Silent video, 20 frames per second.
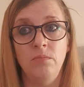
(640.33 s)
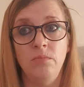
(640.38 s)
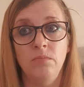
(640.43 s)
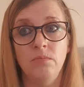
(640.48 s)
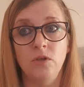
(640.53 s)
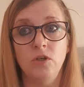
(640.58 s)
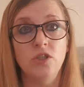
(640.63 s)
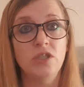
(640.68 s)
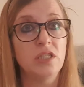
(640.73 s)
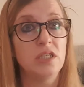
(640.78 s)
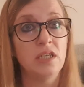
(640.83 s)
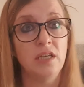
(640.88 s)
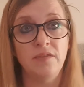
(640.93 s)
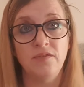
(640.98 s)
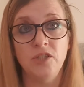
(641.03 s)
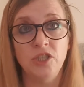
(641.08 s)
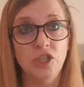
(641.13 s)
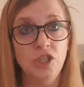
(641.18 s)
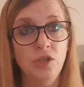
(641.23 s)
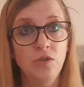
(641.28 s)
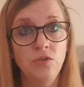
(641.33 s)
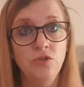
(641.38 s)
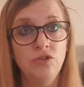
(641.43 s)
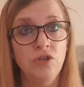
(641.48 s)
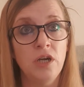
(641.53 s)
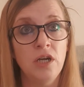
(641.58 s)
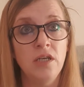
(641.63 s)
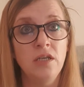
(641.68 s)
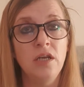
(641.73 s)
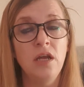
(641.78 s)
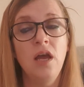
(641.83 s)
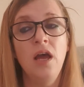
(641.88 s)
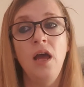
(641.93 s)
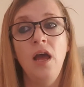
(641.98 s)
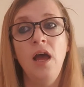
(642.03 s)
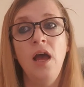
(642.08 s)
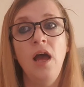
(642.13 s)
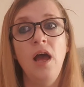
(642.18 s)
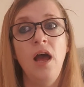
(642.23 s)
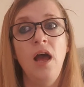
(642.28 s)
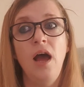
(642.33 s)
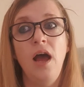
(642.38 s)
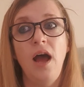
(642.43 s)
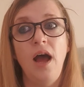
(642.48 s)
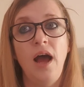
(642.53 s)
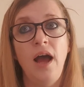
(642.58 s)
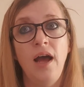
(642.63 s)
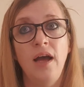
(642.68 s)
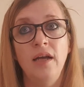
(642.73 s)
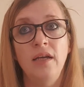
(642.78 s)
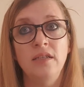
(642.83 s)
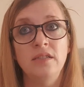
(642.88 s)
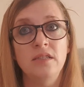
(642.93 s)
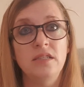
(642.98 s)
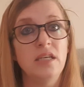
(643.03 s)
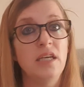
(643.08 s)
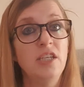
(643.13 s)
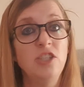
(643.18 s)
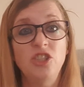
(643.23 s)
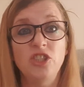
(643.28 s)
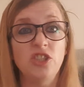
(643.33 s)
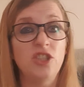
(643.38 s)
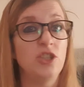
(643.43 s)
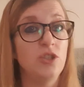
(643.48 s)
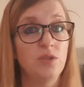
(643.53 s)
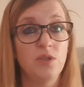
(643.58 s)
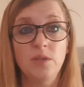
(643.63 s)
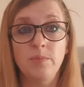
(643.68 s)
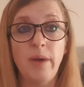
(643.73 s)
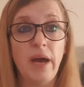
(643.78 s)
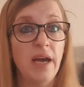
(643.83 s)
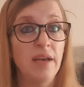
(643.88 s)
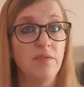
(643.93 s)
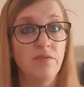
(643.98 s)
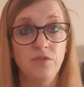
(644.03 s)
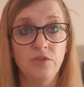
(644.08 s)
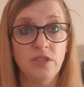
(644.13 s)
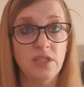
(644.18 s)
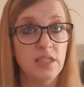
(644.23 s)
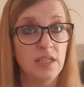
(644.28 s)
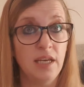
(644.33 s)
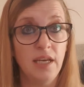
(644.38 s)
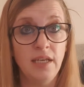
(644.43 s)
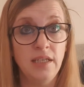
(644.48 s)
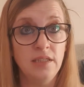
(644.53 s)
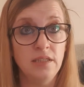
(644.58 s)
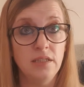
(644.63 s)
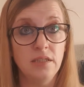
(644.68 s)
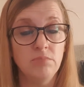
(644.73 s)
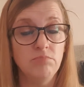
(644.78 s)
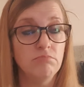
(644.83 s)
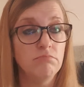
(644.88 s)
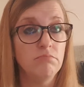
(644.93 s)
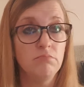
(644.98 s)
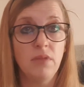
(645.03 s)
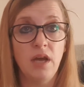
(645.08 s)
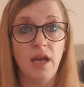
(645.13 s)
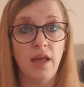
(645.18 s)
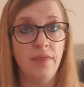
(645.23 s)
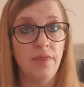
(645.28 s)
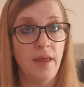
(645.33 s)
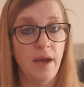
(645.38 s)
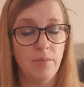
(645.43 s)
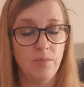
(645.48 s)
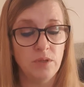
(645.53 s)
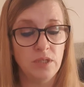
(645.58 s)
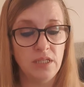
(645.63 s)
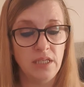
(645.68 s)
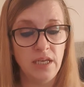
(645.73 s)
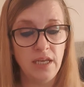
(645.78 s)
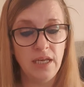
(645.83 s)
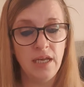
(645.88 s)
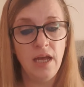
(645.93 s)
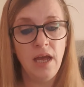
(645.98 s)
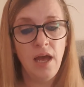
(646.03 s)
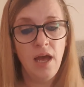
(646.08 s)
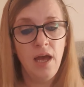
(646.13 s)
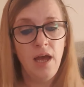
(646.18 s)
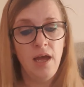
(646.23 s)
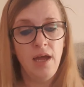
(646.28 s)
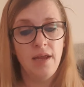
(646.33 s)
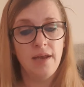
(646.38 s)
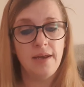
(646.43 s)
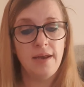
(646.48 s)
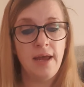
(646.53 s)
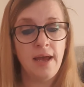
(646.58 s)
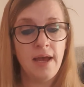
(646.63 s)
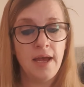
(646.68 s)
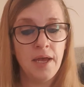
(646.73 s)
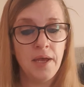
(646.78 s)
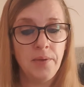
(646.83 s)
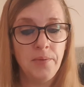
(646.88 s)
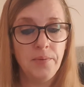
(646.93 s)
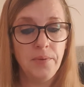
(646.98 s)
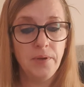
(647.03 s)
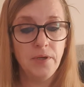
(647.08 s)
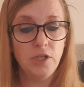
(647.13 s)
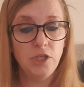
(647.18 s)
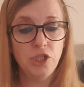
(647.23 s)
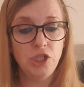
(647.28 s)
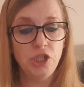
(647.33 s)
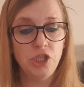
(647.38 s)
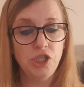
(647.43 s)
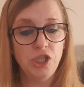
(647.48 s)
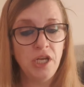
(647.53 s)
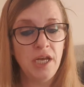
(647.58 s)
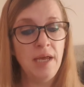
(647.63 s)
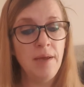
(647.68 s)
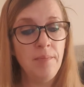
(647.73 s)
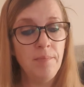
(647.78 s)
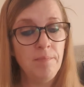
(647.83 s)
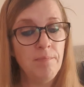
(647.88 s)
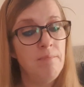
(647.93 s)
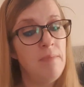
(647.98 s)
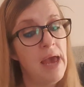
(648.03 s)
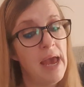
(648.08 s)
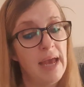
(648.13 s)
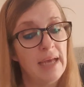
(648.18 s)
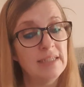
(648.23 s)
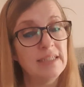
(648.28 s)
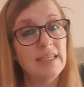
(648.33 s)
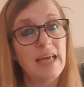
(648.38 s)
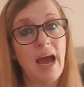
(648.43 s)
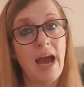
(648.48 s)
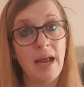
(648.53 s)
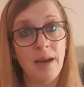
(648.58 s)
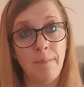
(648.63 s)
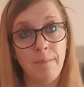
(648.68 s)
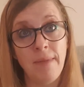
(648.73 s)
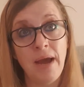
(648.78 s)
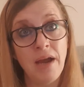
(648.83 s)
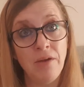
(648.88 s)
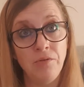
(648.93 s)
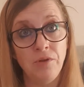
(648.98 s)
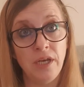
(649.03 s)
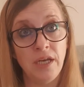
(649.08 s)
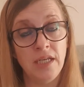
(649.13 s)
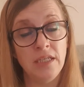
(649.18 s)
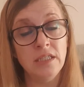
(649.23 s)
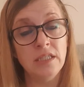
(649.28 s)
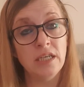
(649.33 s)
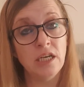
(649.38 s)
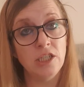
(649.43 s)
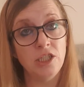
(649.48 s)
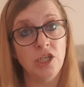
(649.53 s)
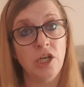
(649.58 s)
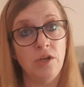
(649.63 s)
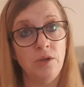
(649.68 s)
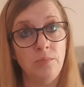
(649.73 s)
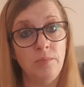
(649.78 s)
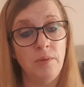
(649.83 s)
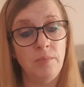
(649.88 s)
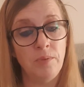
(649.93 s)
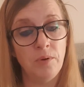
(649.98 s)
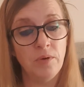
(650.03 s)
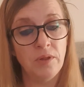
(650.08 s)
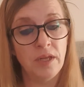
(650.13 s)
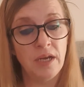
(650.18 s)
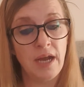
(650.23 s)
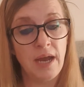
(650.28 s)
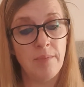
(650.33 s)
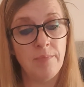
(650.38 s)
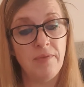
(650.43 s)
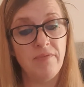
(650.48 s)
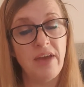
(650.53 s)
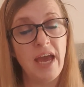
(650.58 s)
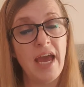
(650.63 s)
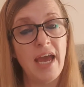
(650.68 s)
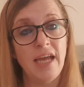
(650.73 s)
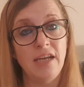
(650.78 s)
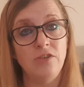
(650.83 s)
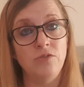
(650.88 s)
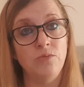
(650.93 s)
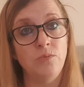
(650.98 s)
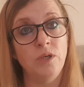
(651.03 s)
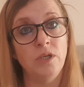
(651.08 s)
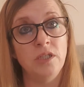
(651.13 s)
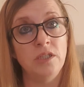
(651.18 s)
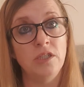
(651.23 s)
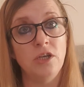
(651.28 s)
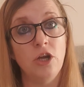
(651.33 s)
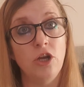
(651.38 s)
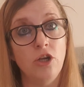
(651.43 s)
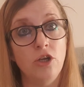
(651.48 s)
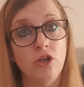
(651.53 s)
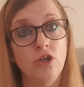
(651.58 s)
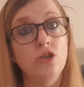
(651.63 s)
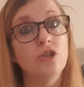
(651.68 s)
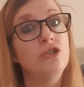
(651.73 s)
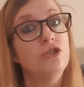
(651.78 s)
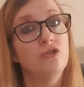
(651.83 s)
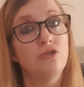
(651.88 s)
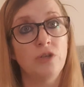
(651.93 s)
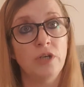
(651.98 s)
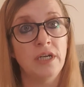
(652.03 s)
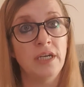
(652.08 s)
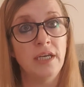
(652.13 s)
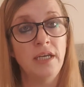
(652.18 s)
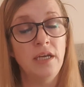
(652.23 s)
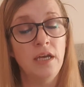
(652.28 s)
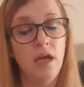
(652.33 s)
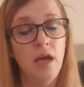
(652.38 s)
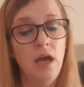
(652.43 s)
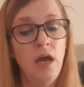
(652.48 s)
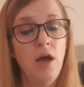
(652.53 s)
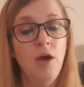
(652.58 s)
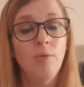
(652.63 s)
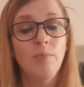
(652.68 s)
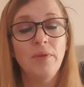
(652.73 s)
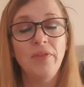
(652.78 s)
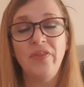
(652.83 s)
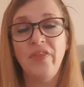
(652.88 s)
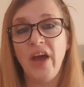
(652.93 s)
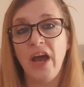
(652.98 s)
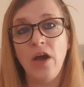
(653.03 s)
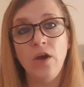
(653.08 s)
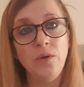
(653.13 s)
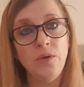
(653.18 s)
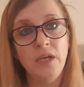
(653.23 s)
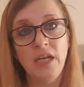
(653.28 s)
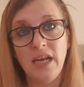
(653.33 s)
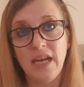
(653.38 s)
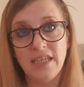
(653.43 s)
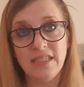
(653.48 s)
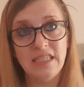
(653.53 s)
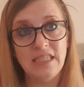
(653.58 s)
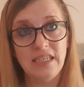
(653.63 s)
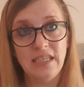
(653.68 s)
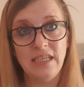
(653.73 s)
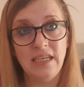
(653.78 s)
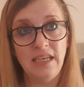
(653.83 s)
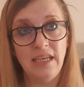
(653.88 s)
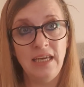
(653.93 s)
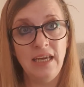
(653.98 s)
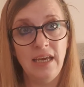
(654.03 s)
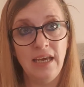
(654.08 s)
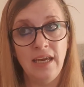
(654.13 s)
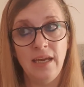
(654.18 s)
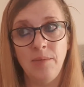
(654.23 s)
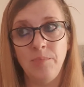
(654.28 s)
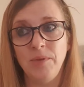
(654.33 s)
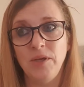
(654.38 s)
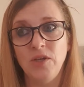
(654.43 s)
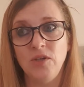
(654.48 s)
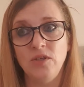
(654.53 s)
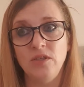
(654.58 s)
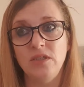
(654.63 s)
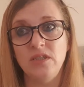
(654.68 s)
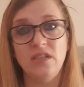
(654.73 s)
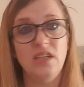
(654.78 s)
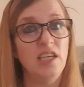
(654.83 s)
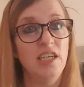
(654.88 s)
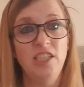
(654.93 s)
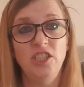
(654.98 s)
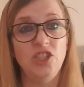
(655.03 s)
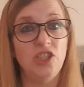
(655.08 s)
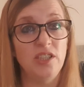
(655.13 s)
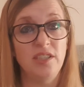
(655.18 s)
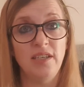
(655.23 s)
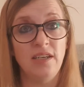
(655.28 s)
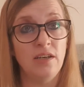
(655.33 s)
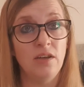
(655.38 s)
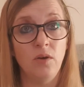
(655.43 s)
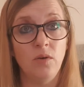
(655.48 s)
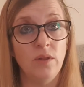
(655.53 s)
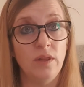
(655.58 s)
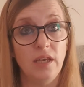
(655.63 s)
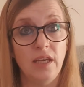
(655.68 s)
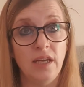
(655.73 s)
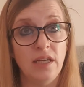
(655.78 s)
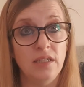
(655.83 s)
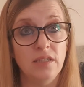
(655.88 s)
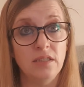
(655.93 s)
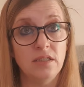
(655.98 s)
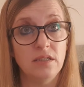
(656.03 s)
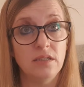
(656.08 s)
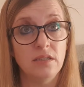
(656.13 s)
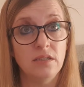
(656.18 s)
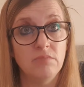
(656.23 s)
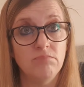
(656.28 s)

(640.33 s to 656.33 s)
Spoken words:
custody of the children, and he just used to pay for his kids, and that was it. Now, she met and married a gentleman by the name of Edward Guthrie, but that only lasted a year because he just didn't like the kids.